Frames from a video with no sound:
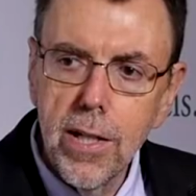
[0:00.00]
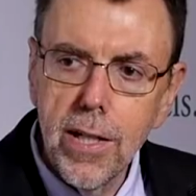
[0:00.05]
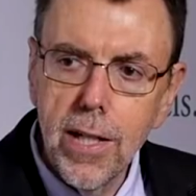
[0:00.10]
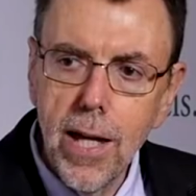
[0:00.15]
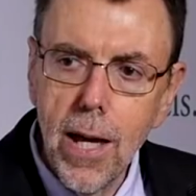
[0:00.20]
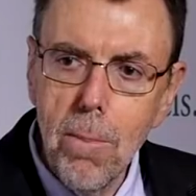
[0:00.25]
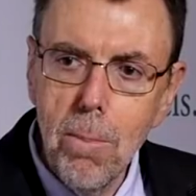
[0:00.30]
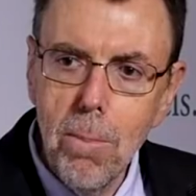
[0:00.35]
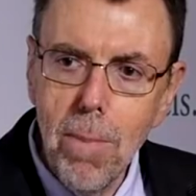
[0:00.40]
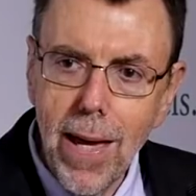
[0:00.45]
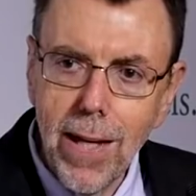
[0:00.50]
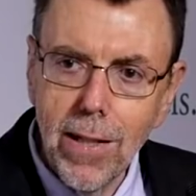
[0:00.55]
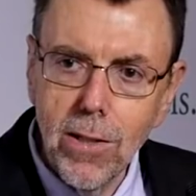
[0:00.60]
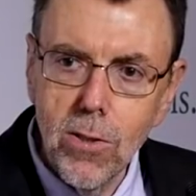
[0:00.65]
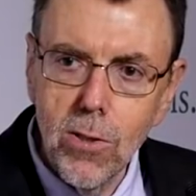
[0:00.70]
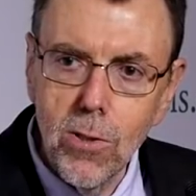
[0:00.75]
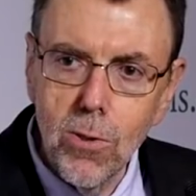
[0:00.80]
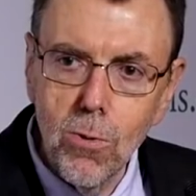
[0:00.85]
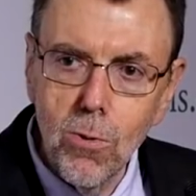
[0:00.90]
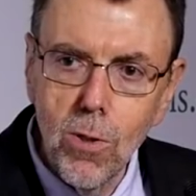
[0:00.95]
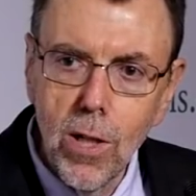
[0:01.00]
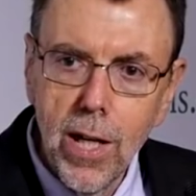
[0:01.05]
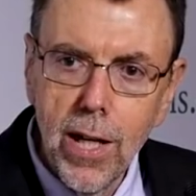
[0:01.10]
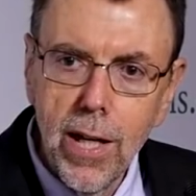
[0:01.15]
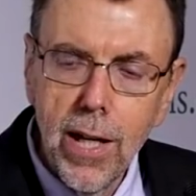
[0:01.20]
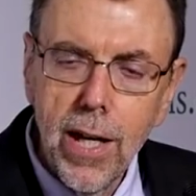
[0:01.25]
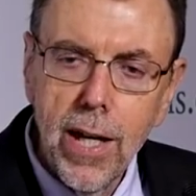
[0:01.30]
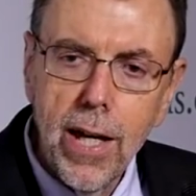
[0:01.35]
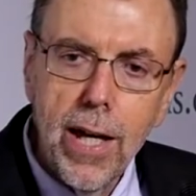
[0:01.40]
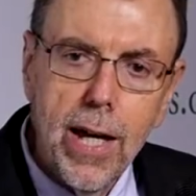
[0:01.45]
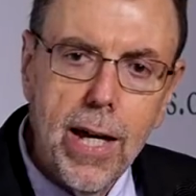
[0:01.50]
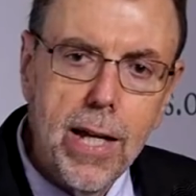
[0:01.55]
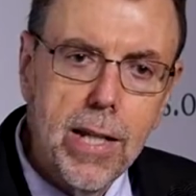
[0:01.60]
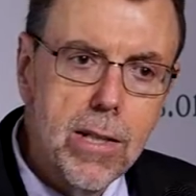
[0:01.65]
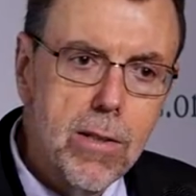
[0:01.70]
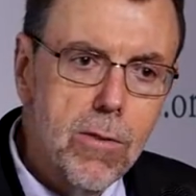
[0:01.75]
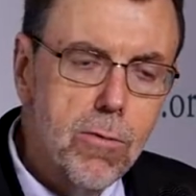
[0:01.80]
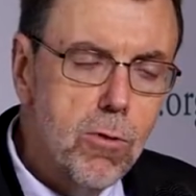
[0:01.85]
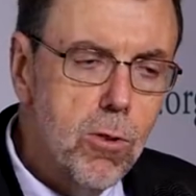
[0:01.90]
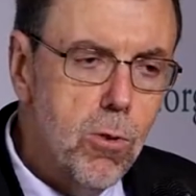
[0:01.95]
come back to. And
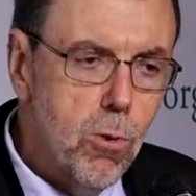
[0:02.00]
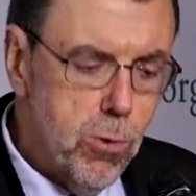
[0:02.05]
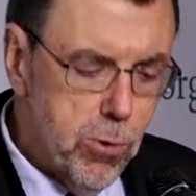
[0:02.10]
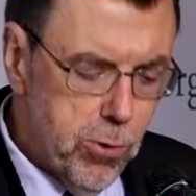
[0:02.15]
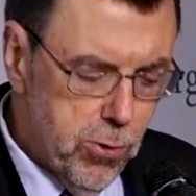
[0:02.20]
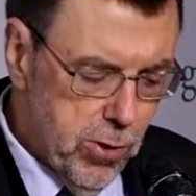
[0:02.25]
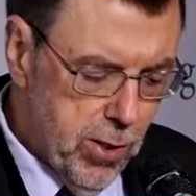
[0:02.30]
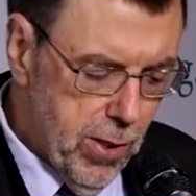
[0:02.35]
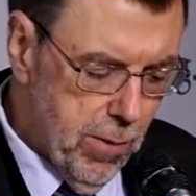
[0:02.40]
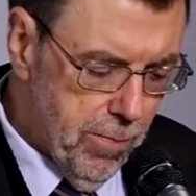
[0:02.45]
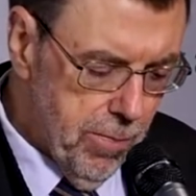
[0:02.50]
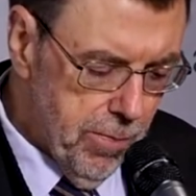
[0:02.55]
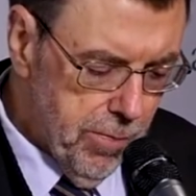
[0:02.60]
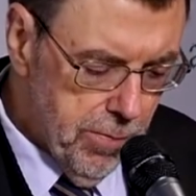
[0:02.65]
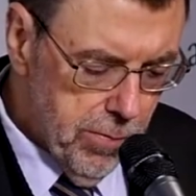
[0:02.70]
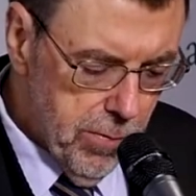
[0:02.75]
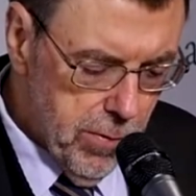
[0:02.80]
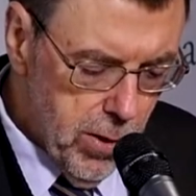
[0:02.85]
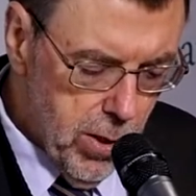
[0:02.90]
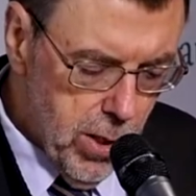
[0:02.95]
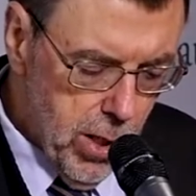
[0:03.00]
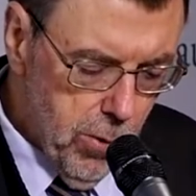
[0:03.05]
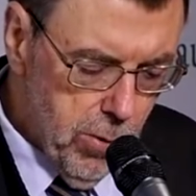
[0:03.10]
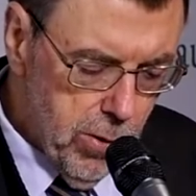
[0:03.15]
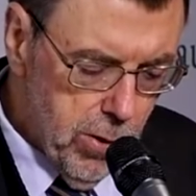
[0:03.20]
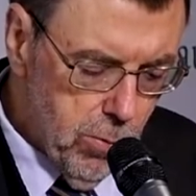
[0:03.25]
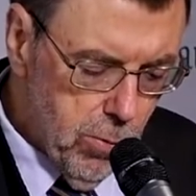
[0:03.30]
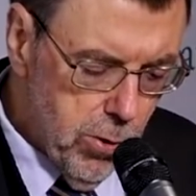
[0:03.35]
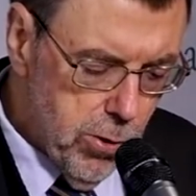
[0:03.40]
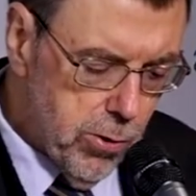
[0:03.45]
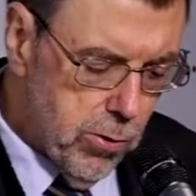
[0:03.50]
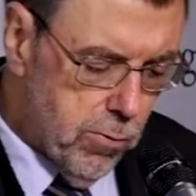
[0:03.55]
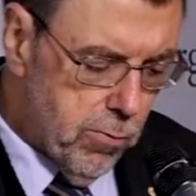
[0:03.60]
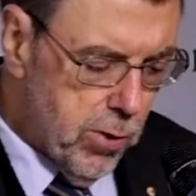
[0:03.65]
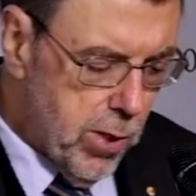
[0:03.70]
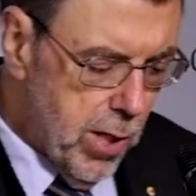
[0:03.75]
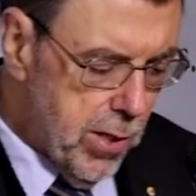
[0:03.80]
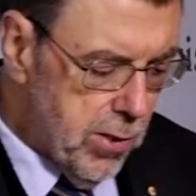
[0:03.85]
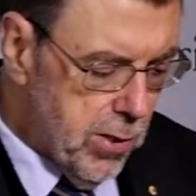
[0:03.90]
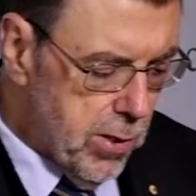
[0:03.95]
of course, in the words of
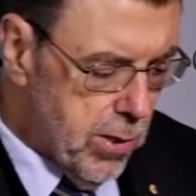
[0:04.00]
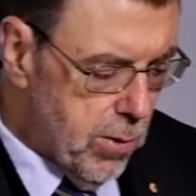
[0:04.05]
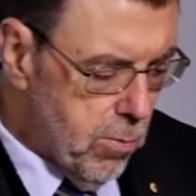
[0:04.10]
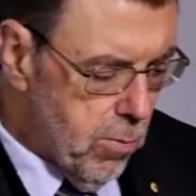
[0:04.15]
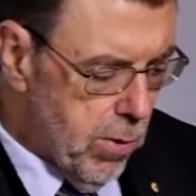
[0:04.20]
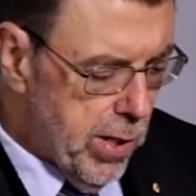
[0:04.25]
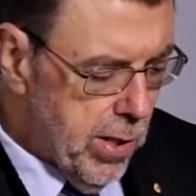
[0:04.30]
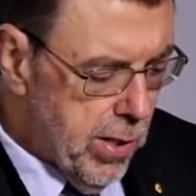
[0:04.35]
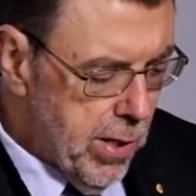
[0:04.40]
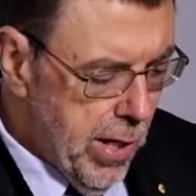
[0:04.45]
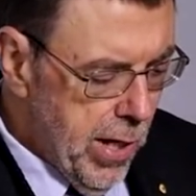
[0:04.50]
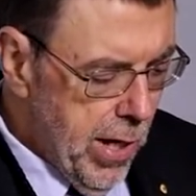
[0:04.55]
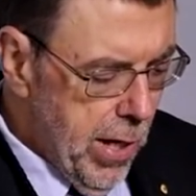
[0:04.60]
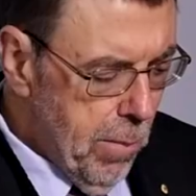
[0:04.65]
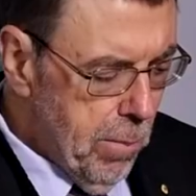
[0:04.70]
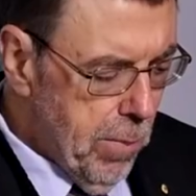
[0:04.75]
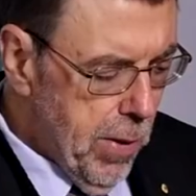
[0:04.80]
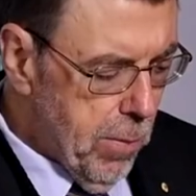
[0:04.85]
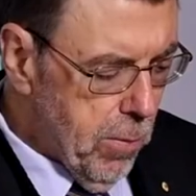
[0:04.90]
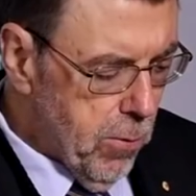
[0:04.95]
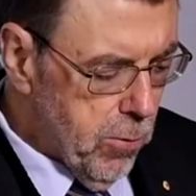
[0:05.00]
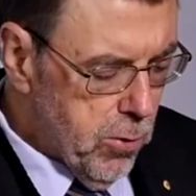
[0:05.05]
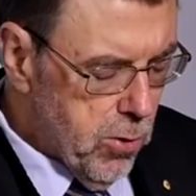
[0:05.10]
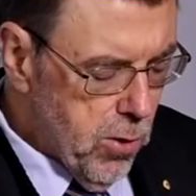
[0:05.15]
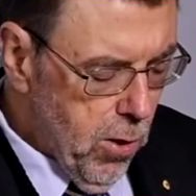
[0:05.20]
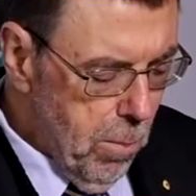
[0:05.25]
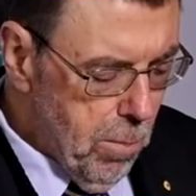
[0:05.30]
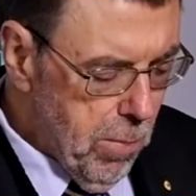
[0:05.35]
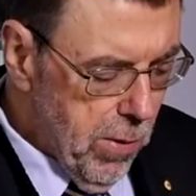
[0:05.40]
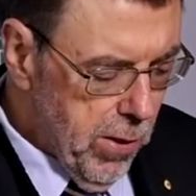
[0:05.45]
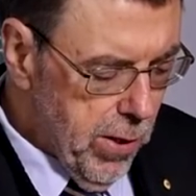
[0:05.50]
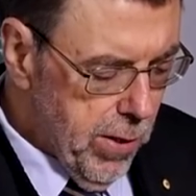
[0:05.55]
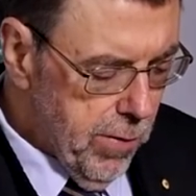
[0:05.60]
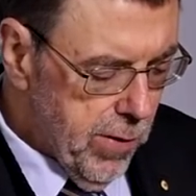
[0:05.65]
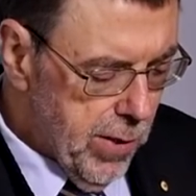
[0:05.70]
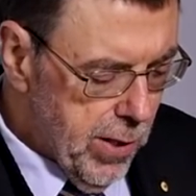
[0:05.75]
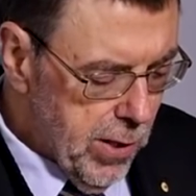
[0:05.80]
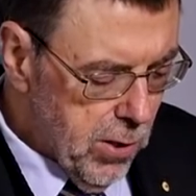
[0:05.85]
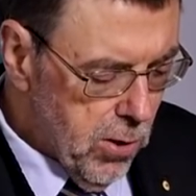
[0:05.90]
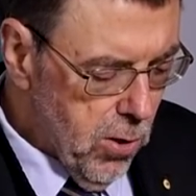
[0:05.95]
Chesterton, when people stop
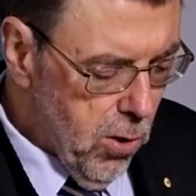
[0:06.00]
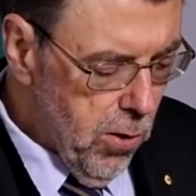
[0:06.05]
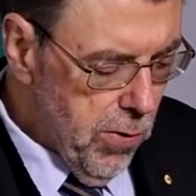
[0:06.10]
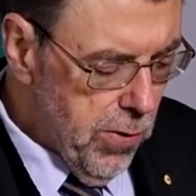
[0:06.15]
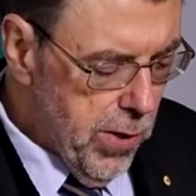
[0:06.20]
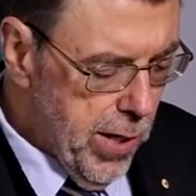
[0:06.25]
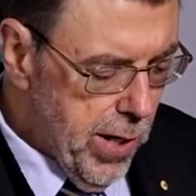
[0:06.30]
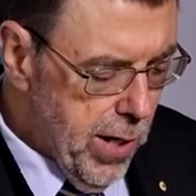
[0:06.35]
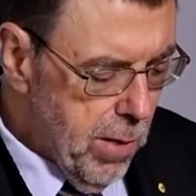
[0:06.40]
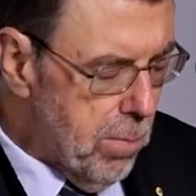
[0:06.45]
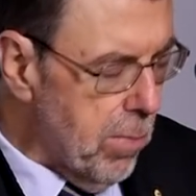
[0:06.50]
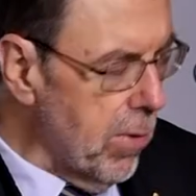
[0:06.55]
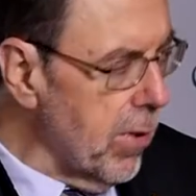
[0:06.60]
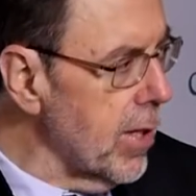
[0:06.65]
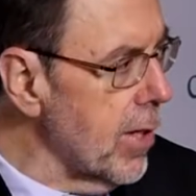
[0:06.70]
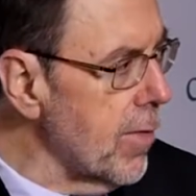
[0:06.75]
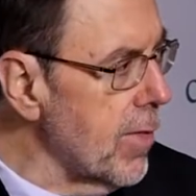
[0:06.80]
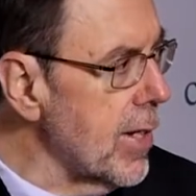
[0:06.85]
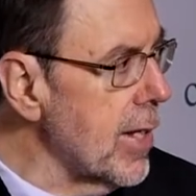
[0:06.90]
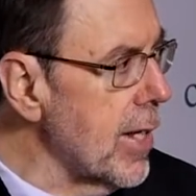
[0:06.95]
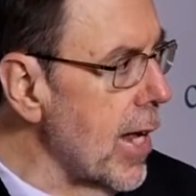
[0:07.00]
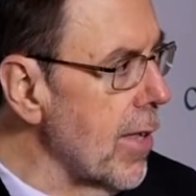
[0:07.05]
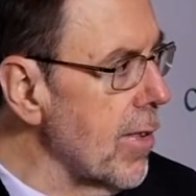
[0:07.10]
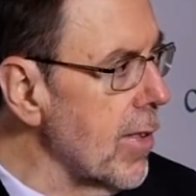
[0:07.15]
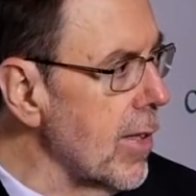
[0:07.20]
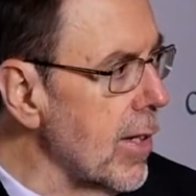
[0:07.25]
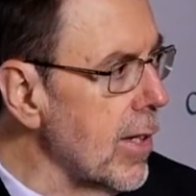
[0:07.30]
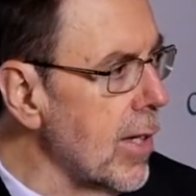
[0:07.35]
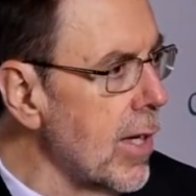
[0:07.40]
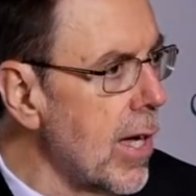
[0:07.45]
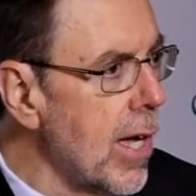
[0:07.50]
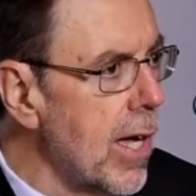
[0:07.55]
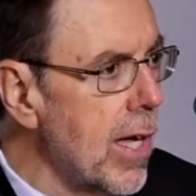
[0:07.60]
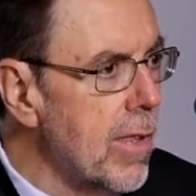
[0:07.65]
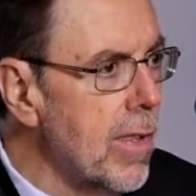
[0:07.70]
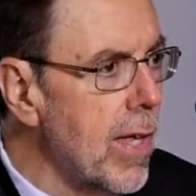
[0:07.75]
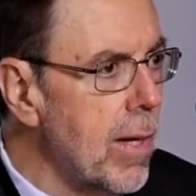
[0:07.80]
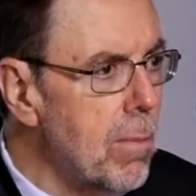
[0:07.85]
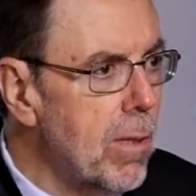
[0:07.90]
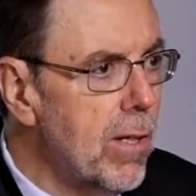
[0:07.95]
believing in God, they don't believe in nothing,
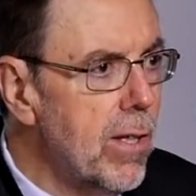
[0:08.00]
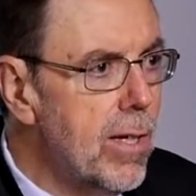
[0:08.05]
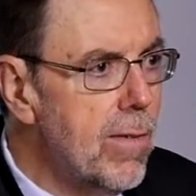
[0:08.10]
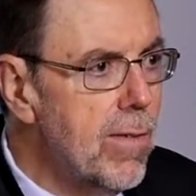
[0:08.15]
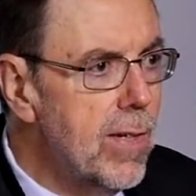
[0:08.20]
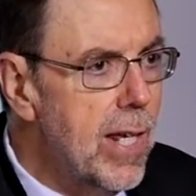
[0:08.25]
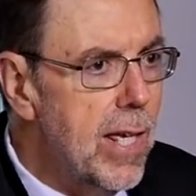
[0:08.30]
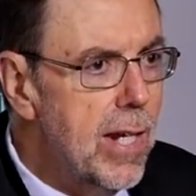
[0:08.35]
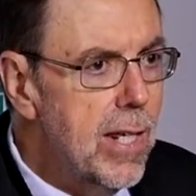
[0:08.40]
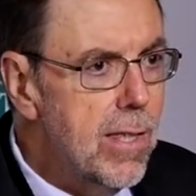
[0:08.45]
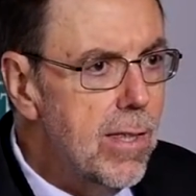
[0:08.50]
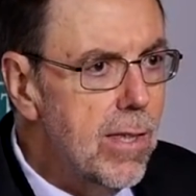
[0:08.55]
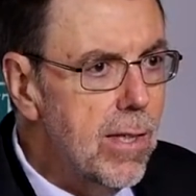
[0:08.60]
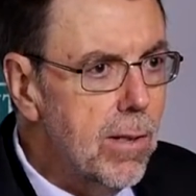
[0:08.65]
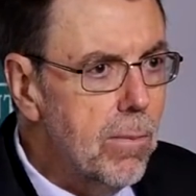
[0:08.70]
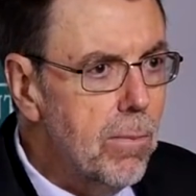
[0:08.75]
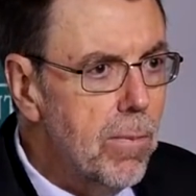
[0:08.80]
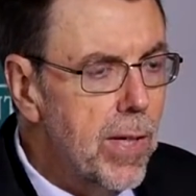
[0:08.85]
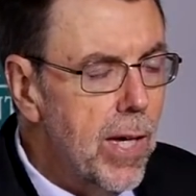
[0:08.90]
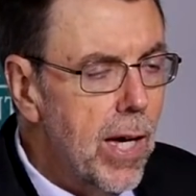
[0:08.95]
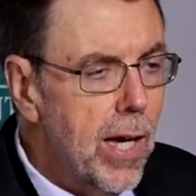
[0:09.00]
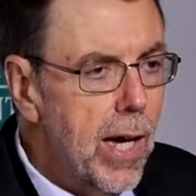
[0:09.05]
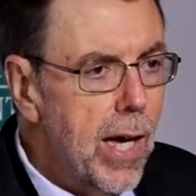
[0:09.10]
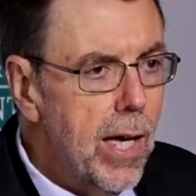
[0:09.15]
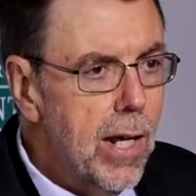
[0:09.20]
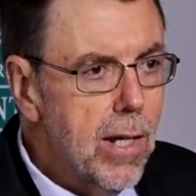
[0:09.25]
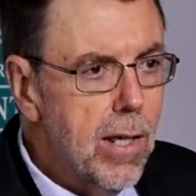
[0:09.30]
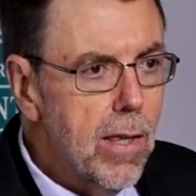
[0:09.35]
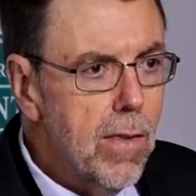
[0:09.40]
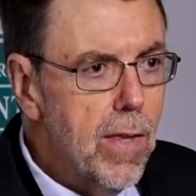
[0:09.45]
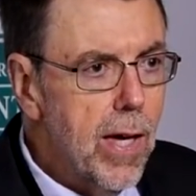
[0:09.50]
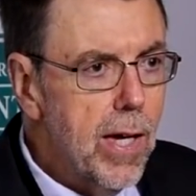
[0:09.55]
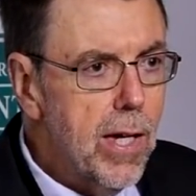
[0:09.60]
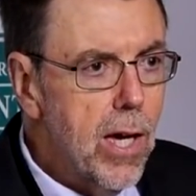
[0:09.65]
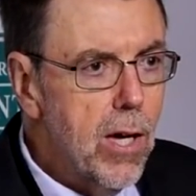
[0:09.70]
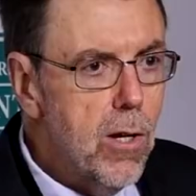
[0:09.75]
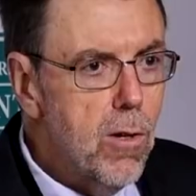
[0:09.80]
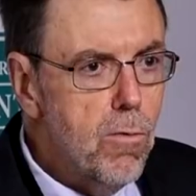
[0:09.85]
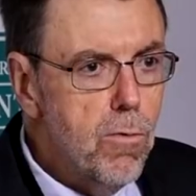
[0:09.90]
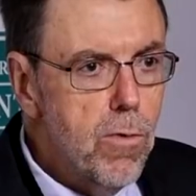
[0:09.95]
they believe in anything. And they
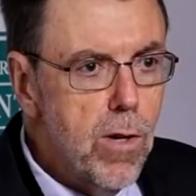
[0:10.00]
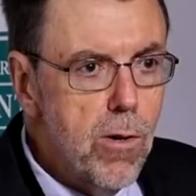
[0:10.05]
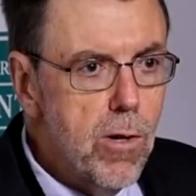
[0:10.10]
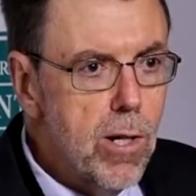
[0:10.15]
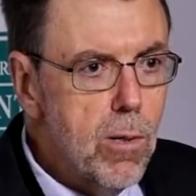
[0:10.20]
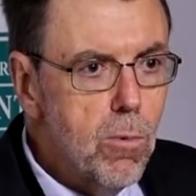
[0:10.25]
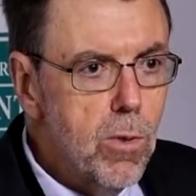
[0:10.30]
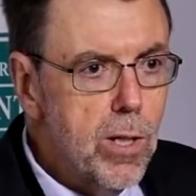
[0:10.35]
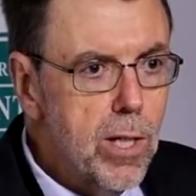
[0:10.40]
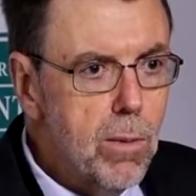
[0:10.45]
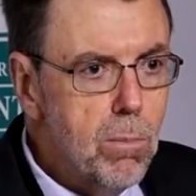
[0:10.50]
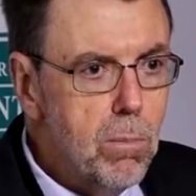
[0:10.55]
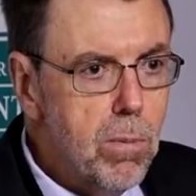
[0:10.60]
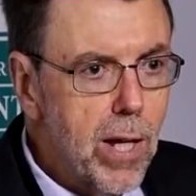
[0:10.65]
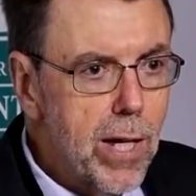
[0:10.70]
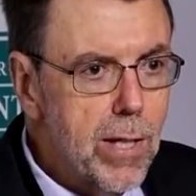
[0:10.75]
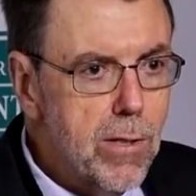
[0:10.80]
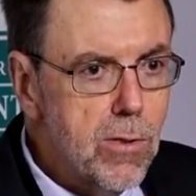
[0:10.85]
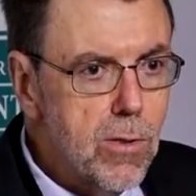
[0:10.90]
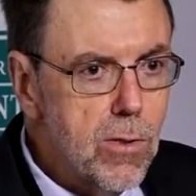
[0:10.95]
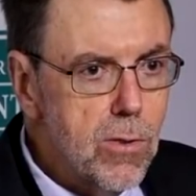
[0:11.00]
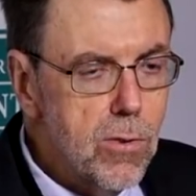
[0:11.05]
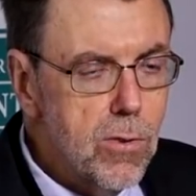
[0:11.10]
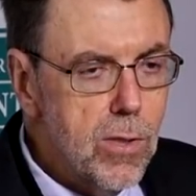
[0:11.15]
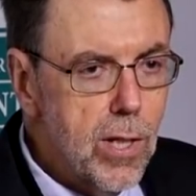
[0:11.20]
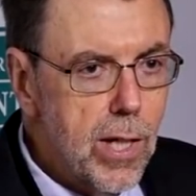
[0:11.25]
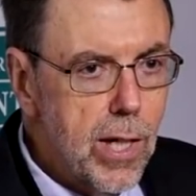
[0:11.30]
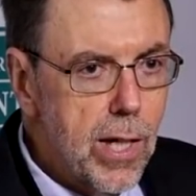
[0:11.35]
go to very weird places